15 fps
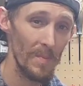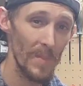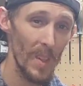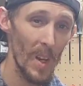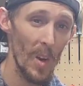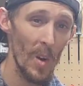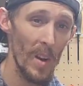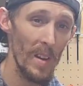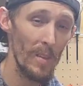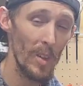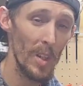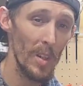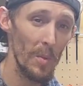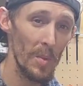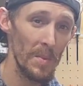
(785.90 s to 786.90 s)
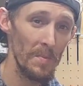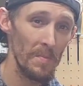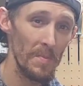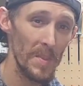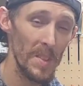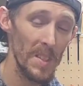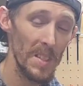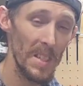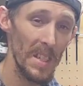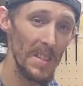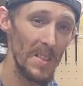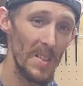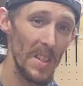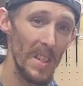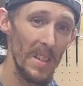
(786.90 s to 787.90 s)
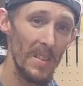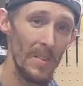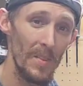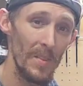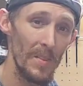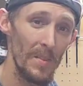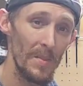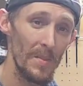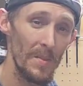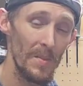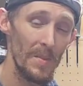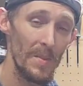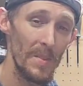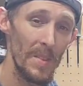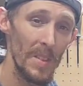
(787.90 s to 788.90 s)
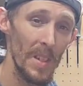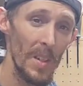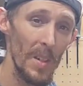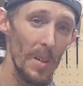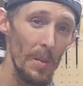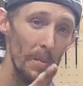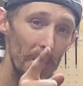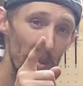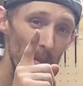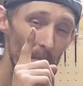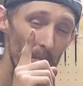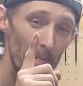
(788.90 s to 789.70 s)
Y'all have a good one. Stay safe. Dubs.